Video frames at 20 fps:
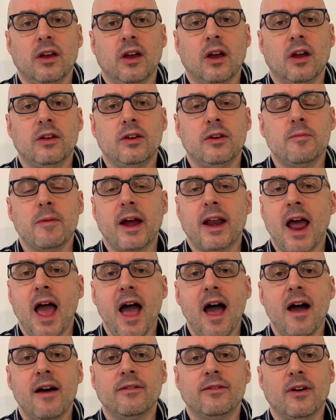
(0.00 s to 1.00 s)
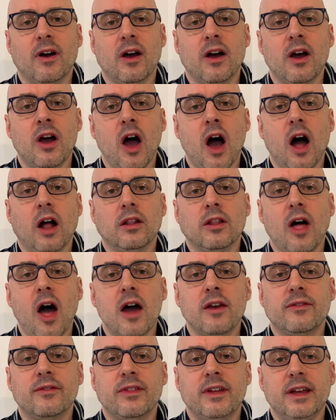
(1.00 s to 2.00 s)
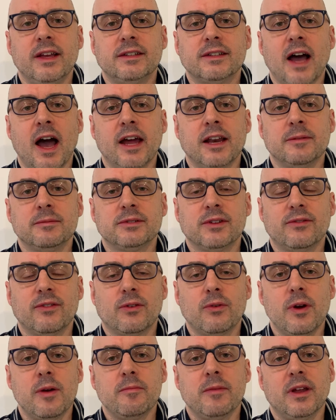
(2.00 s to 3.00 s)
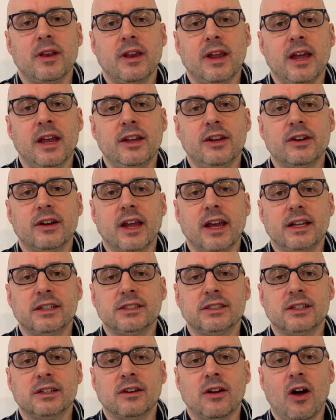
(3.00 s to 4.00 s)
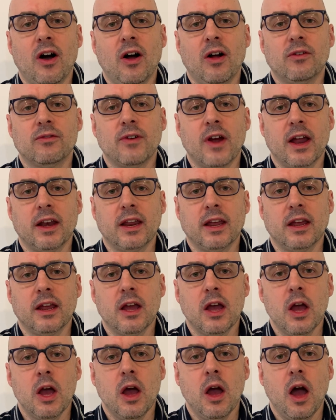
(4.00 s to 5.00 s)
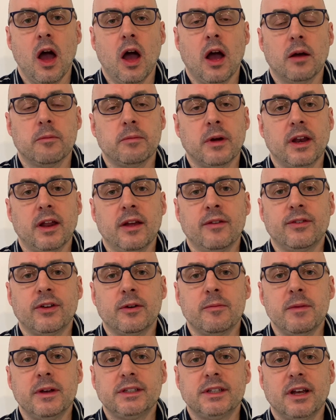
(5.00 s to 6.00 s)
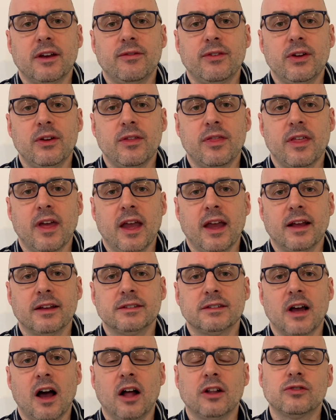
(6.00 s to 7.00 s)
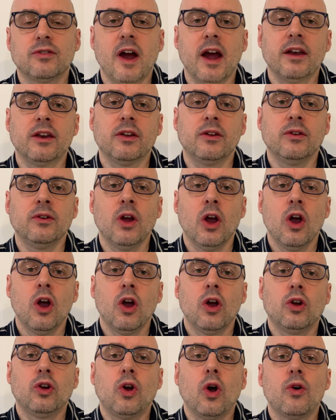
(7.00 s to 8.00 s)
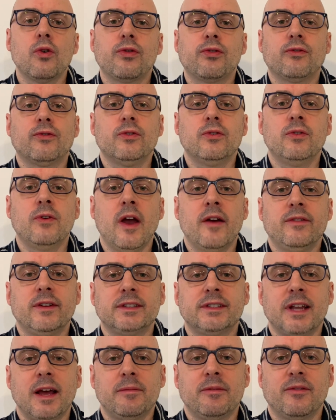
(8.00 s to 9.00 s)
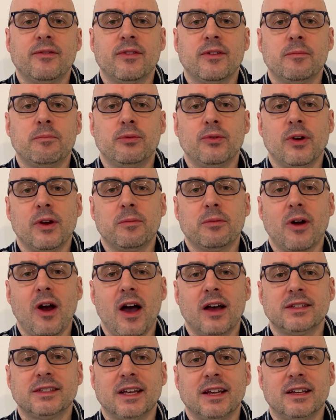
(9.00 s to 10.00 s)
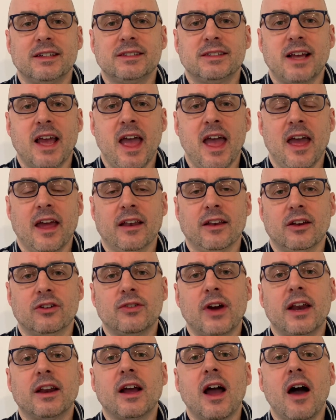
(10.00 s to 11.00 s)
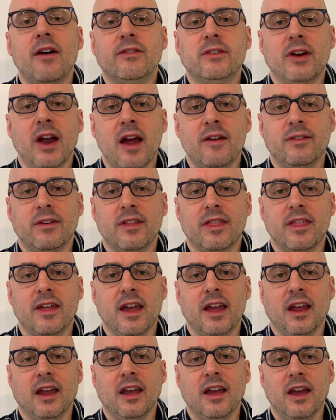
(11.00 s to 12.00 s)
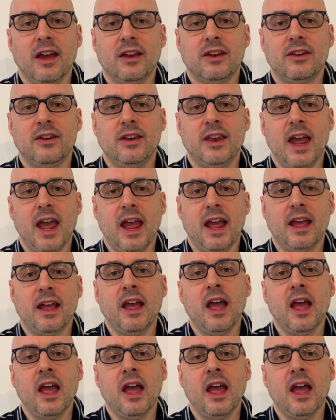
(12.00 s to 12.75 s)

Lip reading: You might have a lot of these items of equipment in your kitchen already. But if you're missing a few things, I'll try to go through every step of the brewing process and to try to cover everything today